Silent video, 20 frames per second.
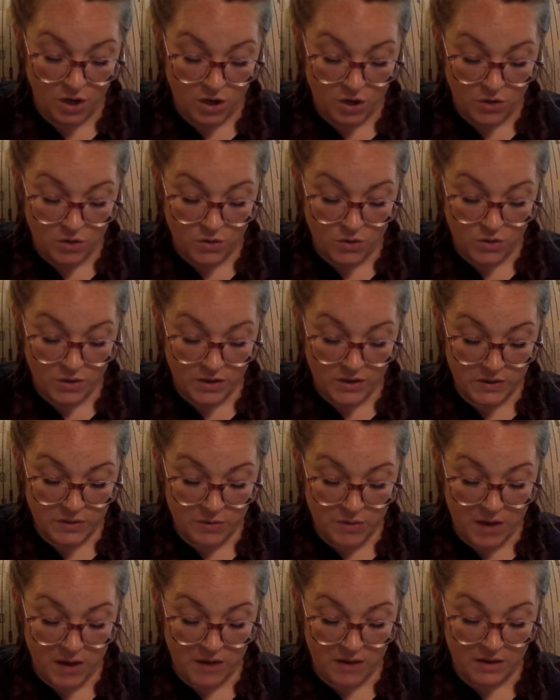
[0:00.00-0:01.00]
Taurus
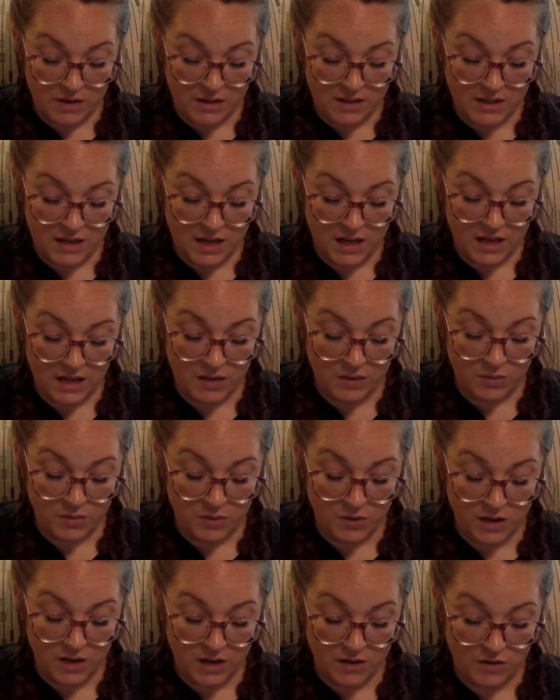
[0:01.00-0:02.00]
bowed his head and
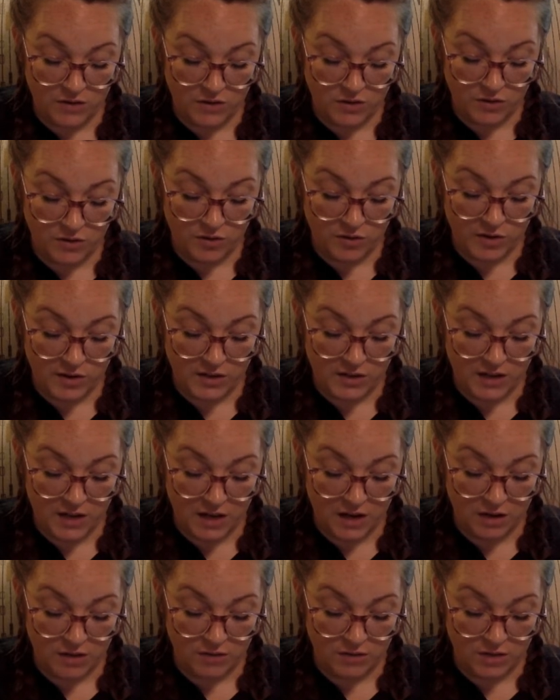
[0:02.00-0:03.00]
pronounced over the
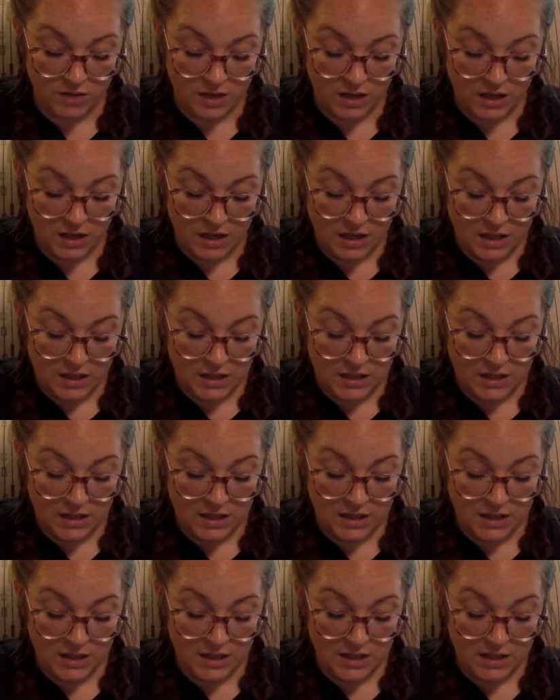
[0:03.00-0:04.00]
sound,
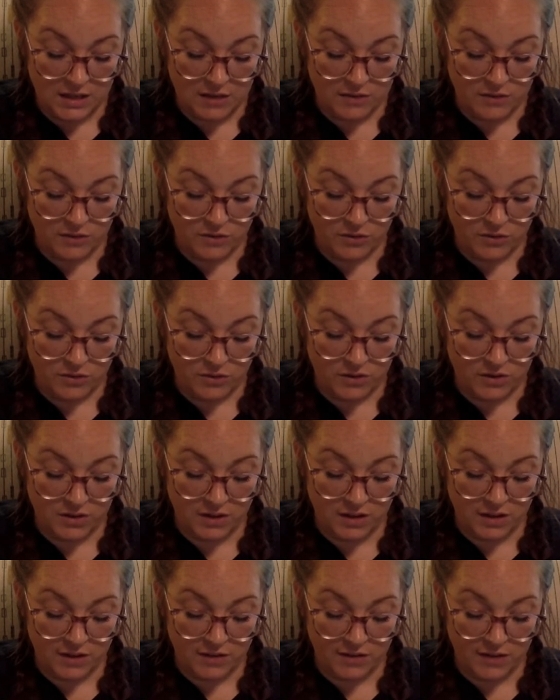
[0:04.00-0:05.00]
"Nihil nunc
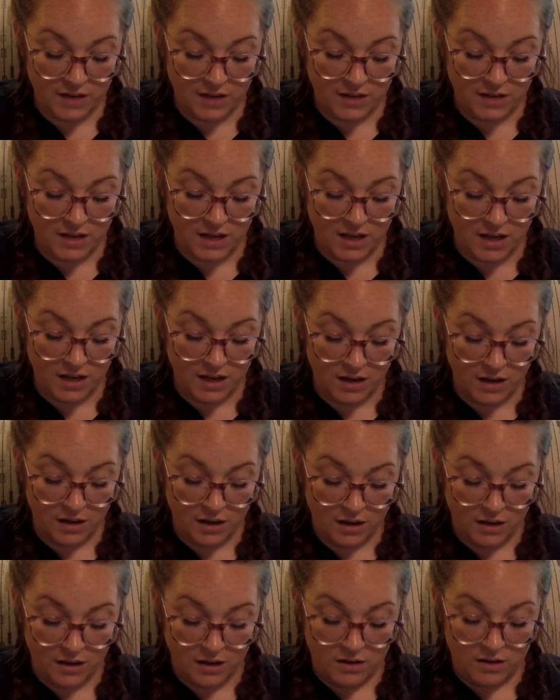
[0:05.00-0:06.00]
salvete."
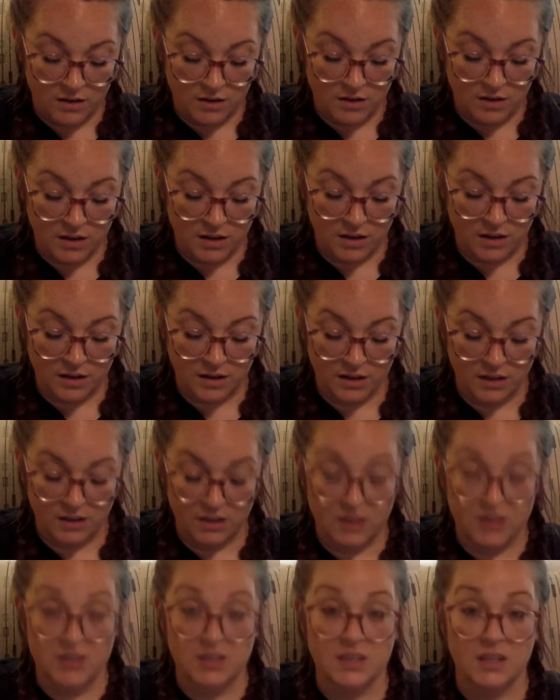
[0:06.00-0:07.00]
Nothing
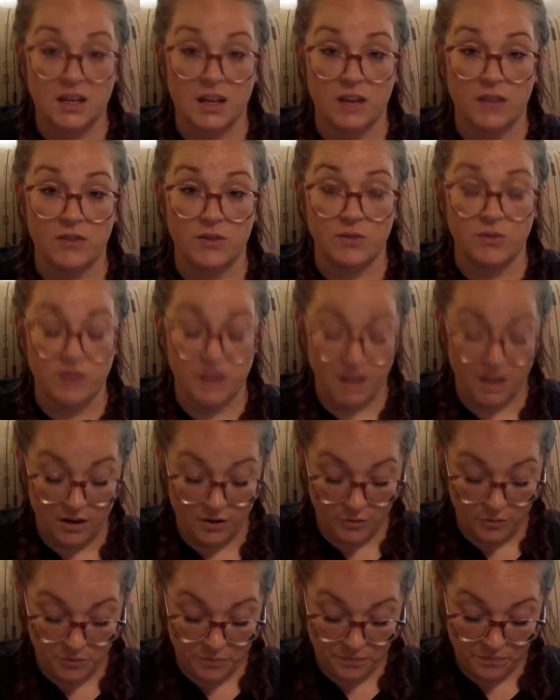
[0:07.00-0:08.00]
can save you
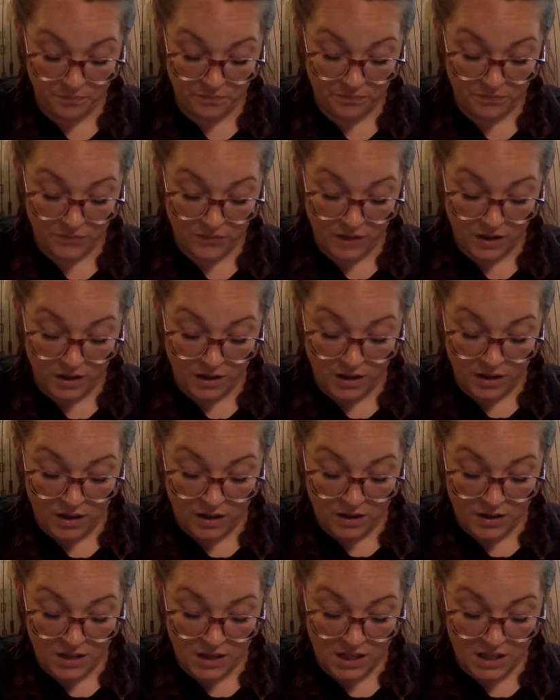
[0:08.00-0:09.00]
now.
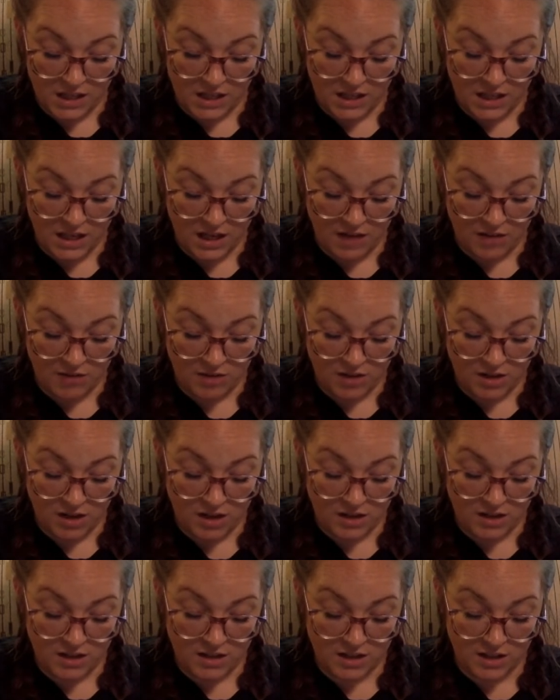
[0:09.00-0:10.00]
Then he gave a
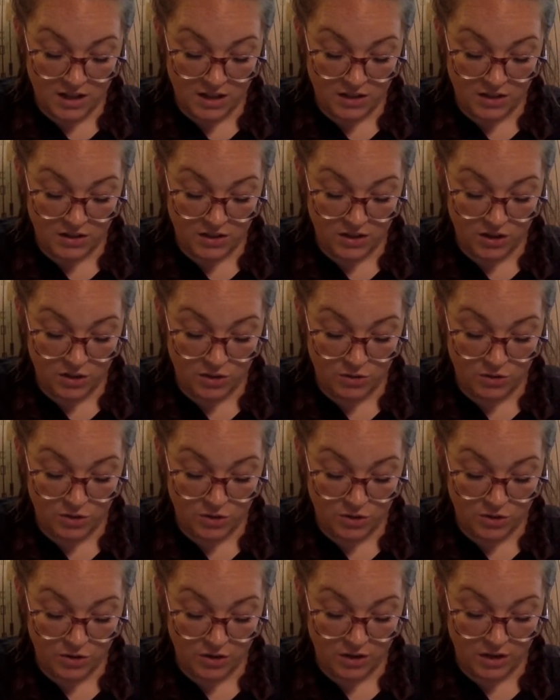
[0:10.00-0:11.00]
nod to the
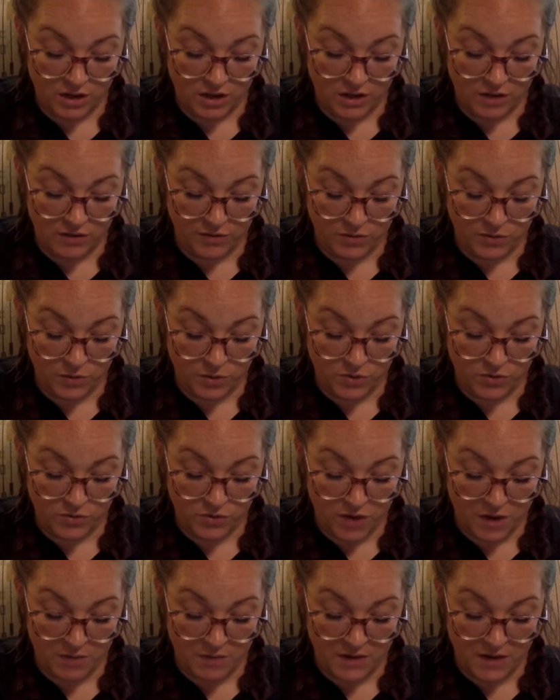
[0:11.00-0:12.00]
executioner, and the floor
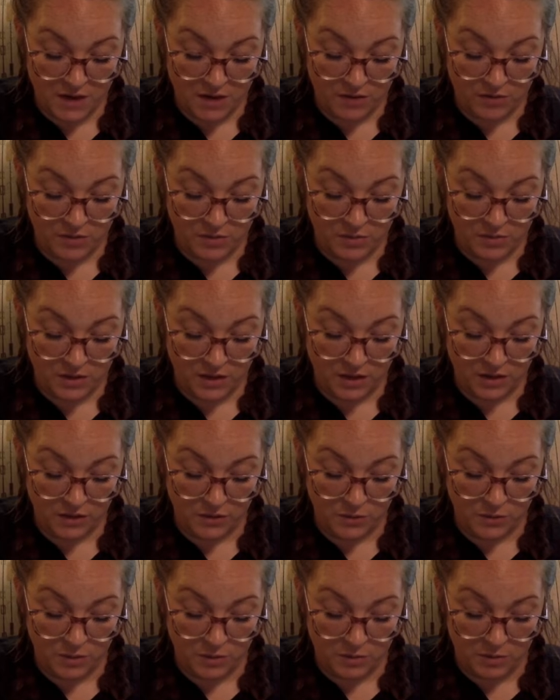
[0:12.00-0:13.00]
dropped out from beneath
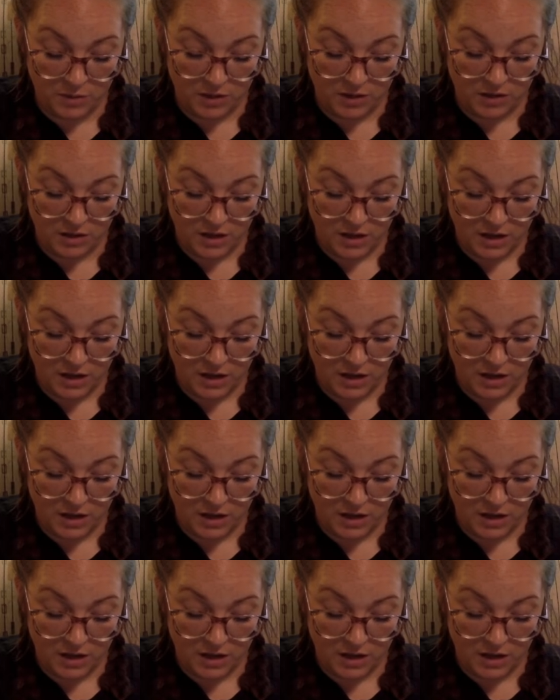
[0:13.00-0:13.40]
the women.